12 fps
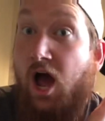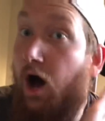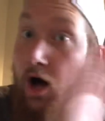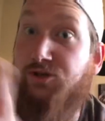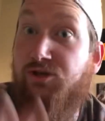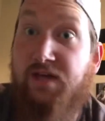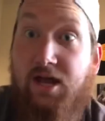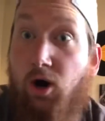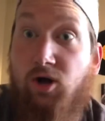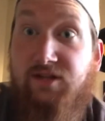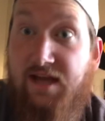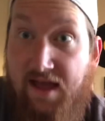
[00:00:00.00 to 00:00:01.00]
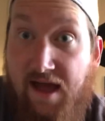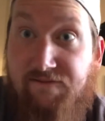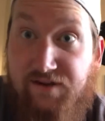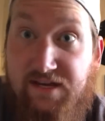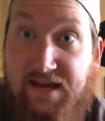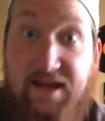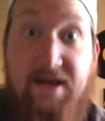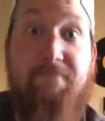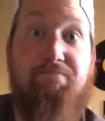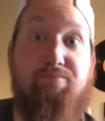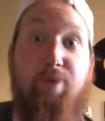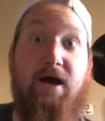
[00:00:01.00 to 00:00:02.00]
I'll do that all day, every day.
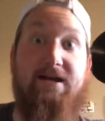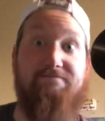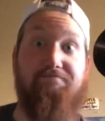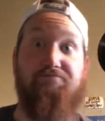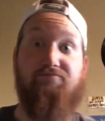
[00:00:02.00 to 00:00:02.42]
But